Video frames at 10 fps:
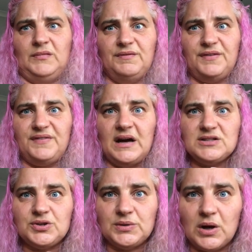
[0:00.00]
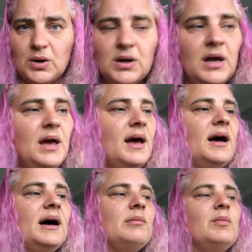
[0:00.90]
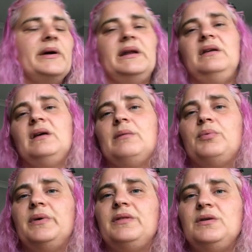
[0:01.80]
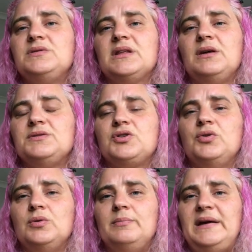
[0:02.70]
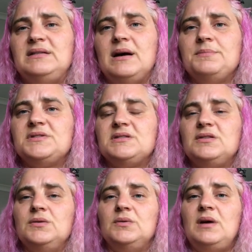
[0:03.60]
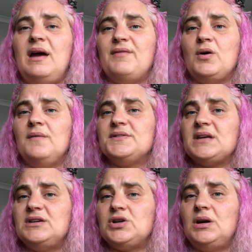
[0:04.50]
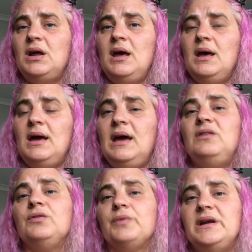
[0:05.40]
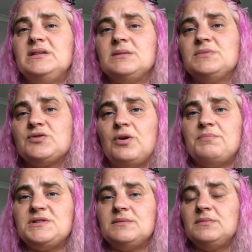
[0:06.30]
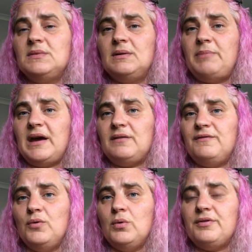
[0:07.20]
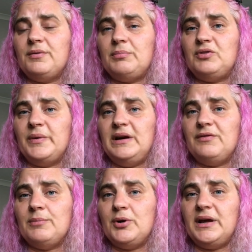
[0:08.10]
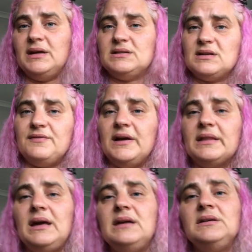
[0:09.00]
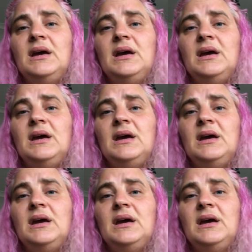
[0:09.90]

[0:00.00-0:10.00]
for far too long, we'll end up with using those Google Meetups to have a conversation and to read some scripts back and forth between everybody and stuff like that.